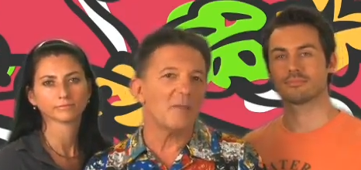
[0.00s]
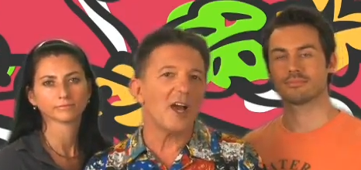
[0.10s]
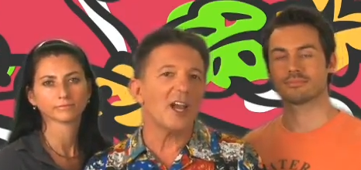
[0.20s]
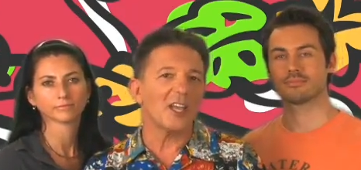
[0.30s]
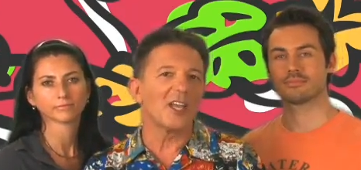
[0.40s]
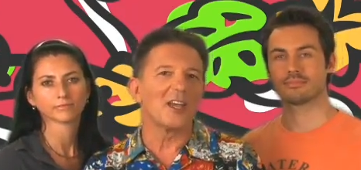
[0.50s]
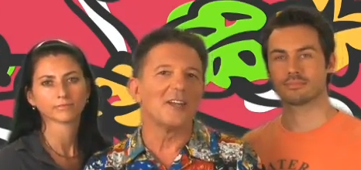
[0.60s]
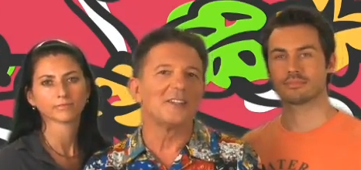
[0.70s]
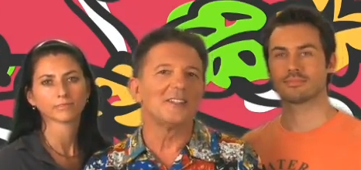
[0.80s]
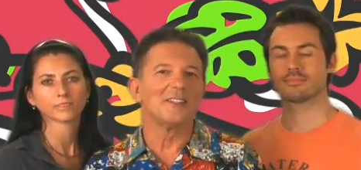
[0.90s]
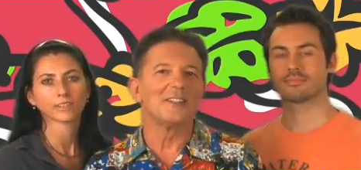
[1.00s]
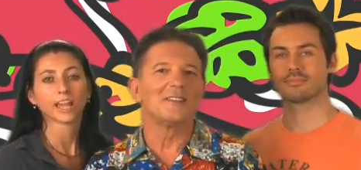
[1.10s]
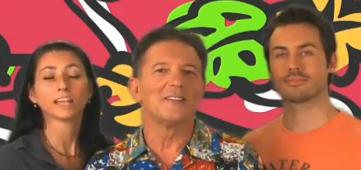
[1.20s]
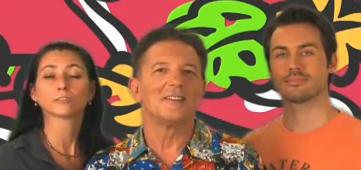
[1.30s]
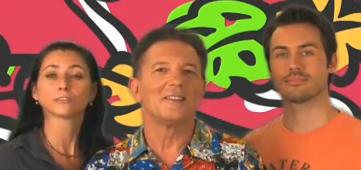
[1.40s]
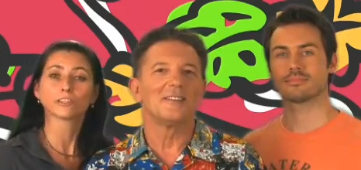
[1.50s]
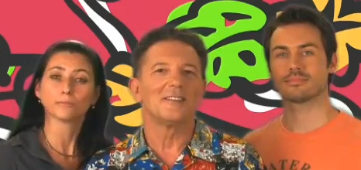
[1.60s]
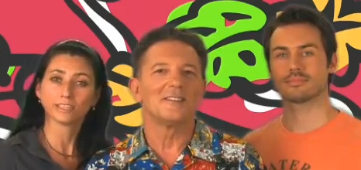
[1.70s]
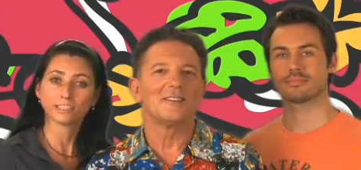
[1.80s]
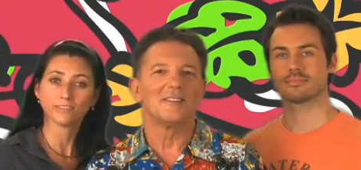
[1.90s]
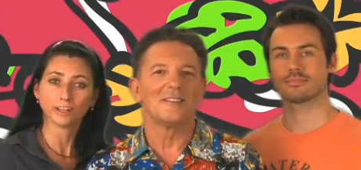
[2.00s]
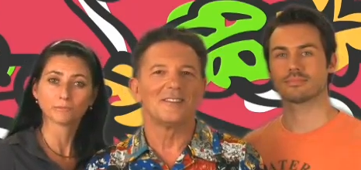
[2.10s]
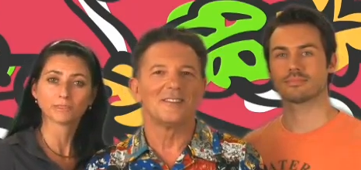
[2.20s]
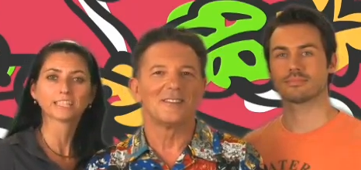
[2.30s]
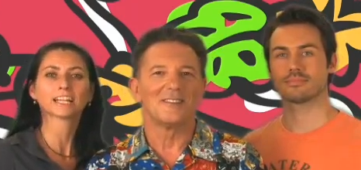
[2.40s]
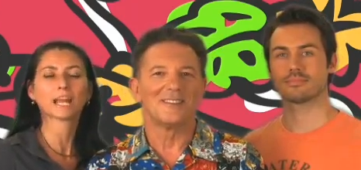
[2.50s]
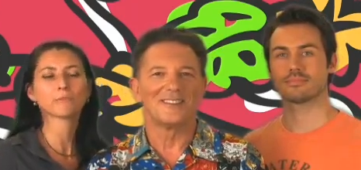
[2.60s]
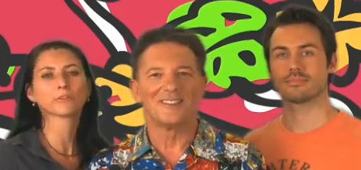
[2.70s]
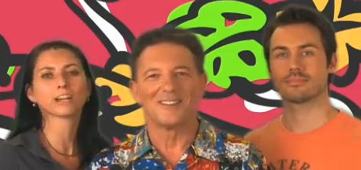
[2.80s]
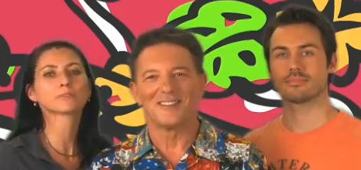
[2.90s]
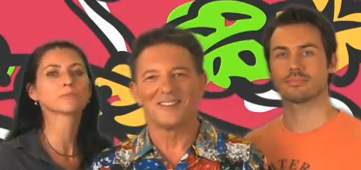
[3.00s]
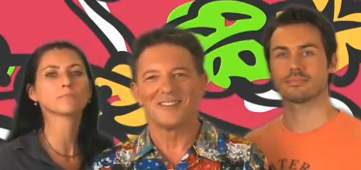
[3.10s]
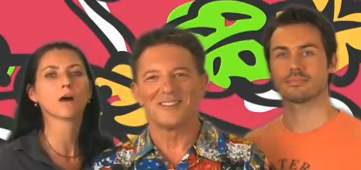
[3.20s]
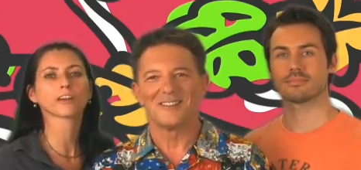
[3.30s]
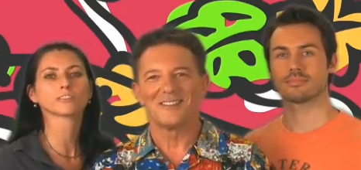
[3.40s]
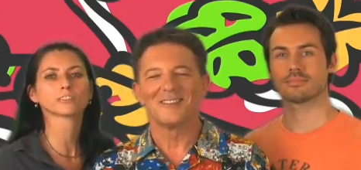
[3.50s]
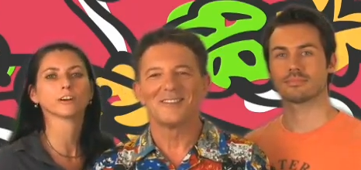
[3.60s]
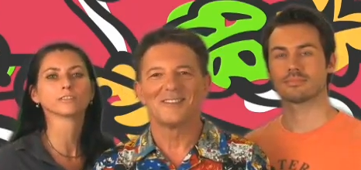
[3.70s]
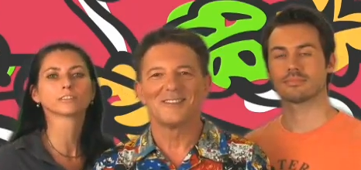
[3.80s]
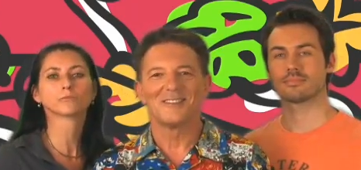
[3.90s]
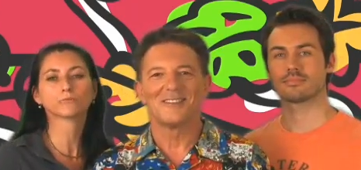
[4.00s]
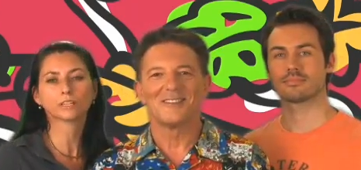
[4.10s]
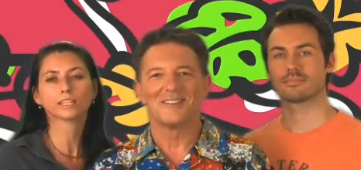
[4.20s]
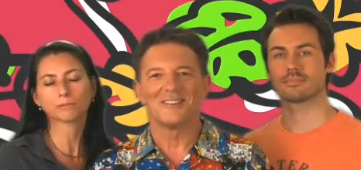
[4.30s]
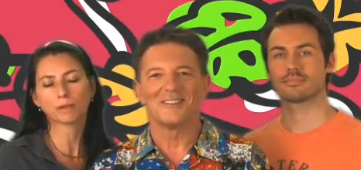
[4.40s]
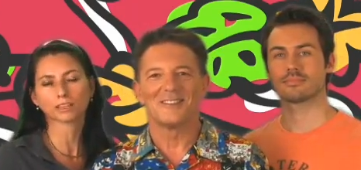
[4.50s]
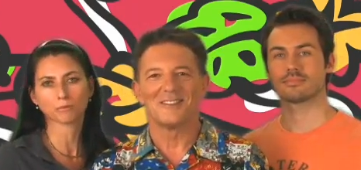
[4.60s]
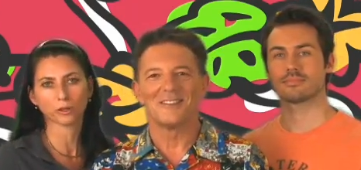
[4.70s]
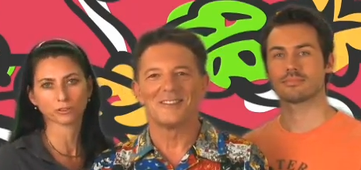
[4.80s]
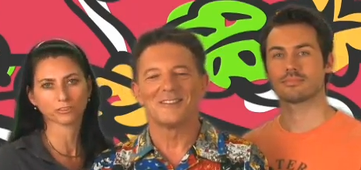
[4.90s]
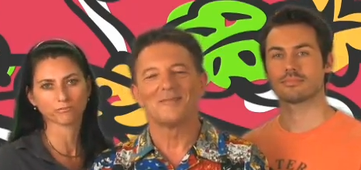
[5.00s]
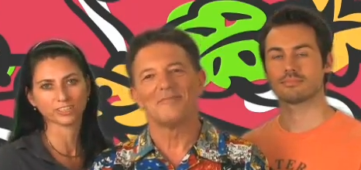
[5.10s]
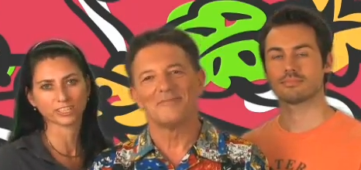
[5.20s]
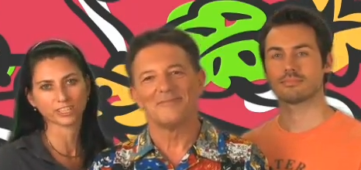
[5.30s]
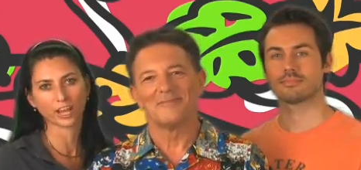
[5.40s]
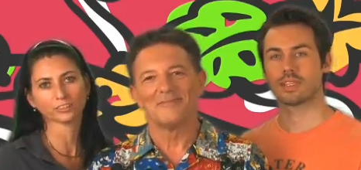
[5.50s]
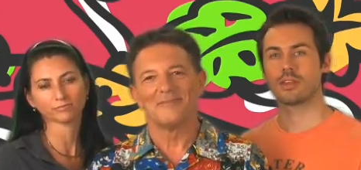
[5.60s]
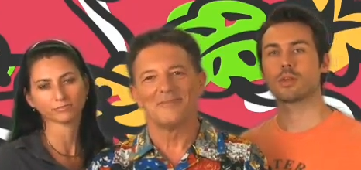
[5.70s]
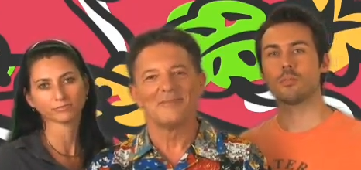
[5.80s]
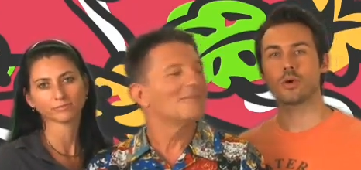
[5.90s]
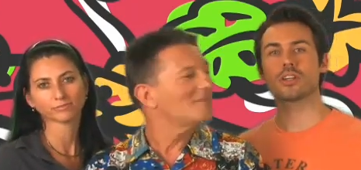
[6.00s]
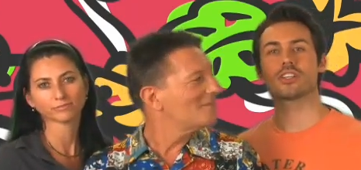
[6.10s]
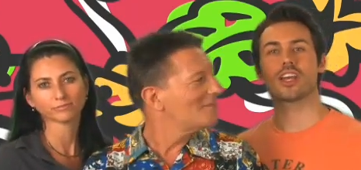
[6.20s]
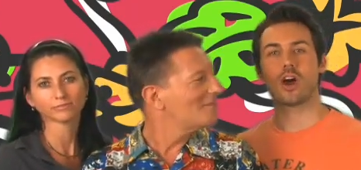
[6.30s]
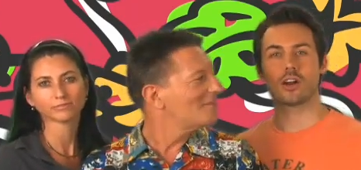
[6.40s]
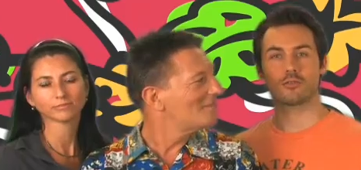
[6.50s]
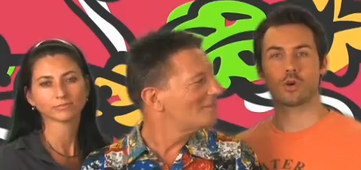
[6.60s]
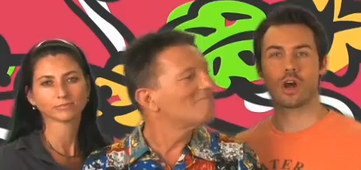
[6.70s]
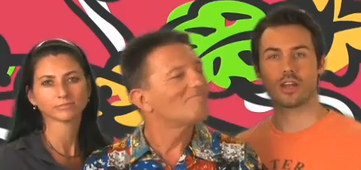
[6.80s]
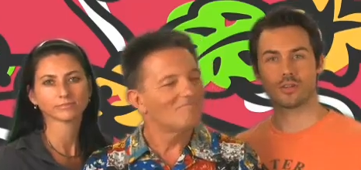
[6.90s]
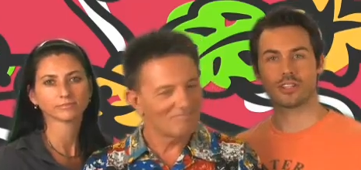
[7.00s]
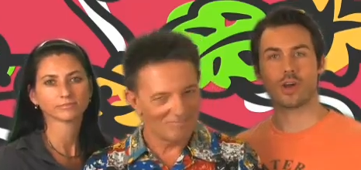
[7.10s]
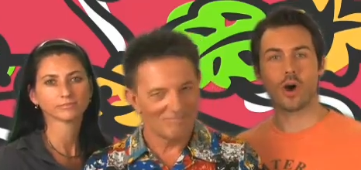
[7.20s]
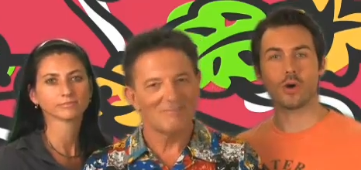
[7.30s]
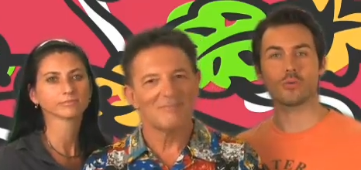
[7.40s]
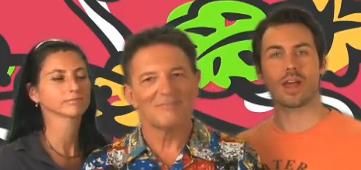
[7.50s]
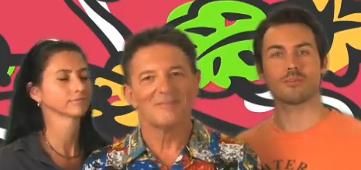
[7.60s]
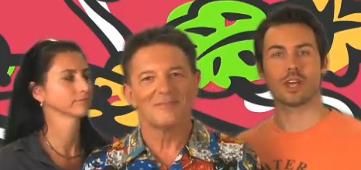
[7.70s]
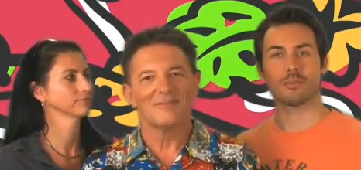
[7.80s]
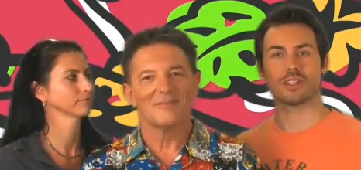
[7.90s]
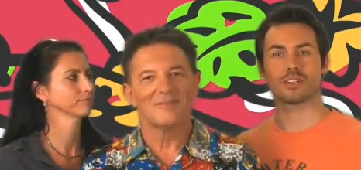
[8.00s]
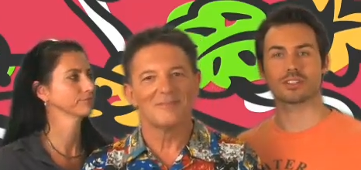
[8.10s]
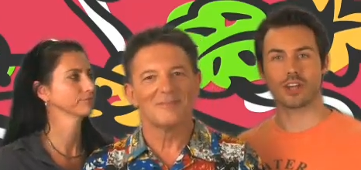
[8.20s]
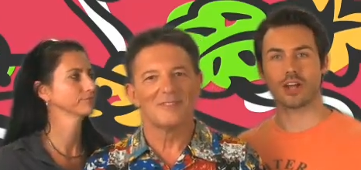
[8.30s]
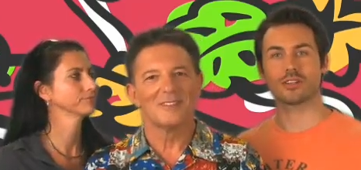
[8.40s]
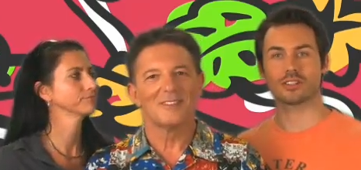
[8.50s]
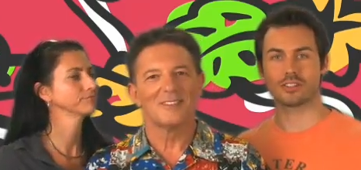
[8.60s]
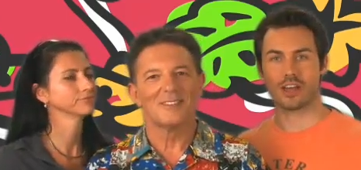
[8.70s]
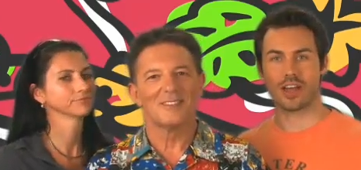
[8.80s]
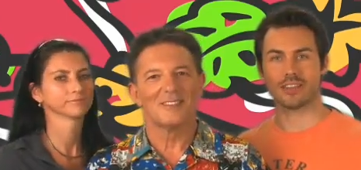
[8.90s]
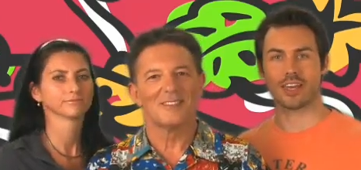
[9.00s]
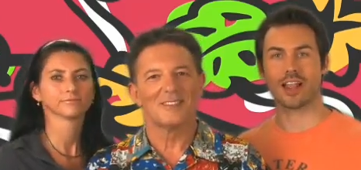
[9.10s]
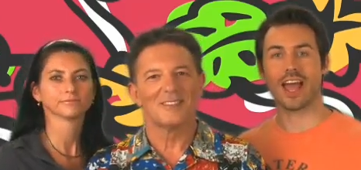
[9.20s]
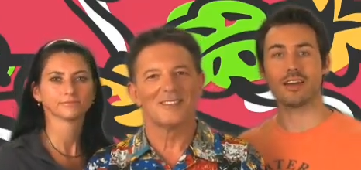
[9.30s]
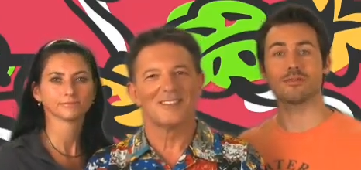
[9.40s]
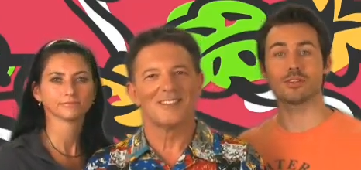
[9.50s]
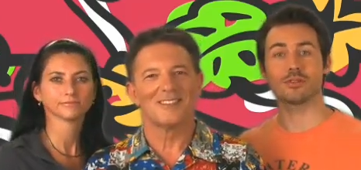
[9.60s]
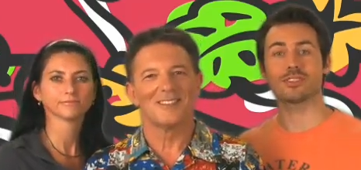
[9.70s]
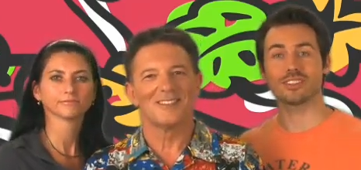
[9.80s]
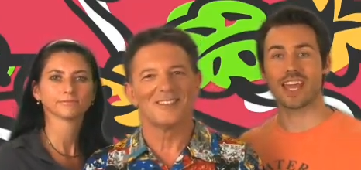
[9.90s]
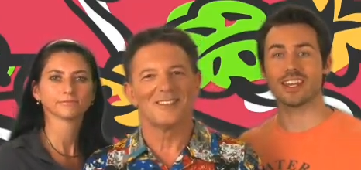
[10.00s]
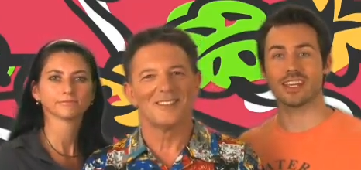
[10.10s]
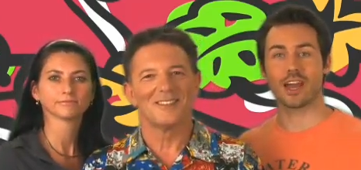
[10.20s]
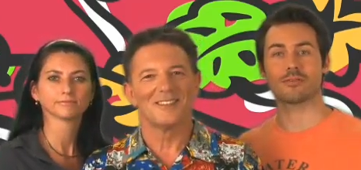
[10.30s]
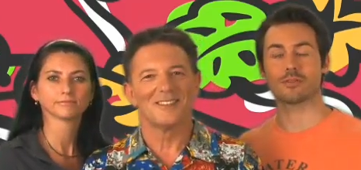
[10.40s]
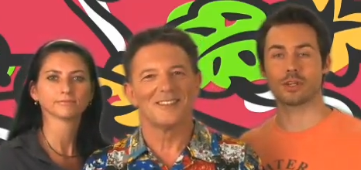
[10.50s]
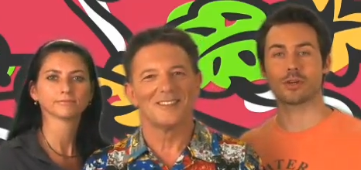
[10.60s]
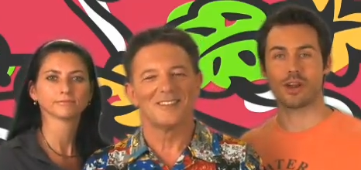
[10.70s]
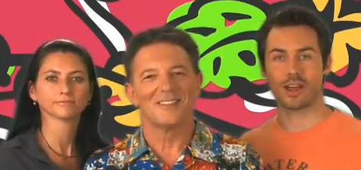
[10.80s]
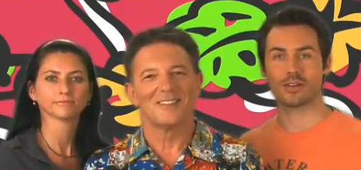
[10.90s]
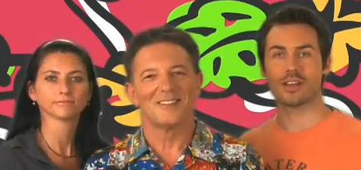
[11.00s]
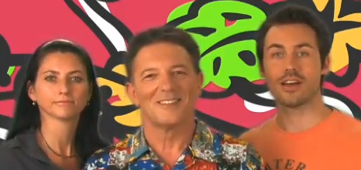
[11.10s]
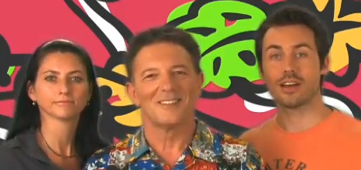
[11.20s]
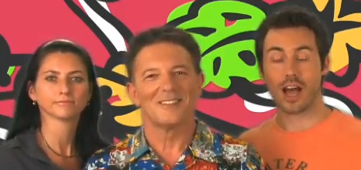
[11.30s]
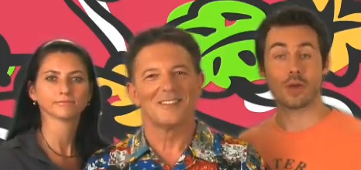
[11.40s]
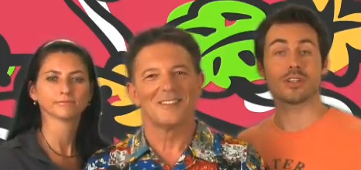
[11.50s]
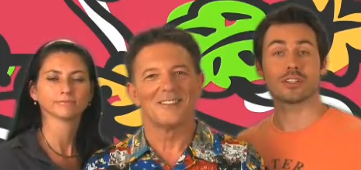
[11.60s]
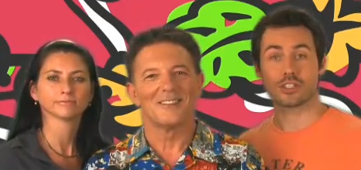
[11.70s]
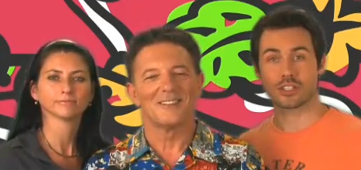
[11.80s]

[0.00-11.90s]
Speaker 1: email again. It's also been developed in collaboration with Microsoft to really make the most of Vista. The
Speaker 2: Portégé R400 is all wrapped up in a stylish design that'll have you standing out from the crowd. I went to